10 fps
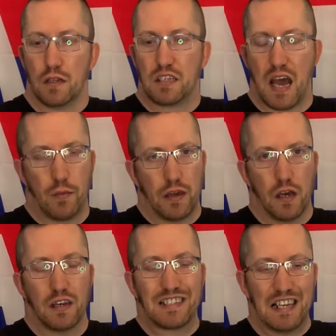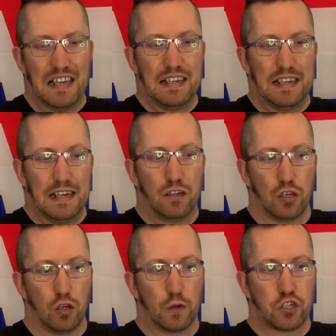Tamiya
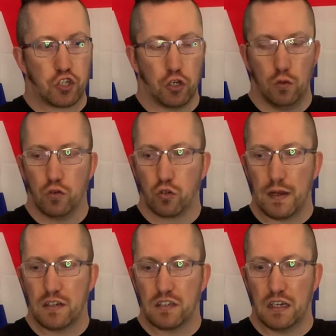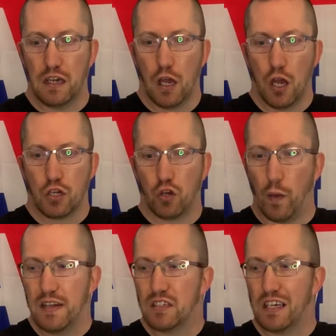TD2 Astute
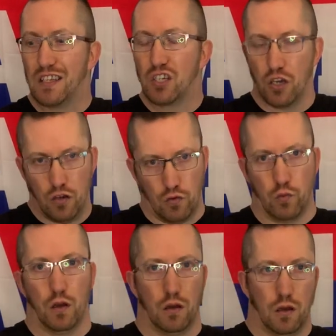2022.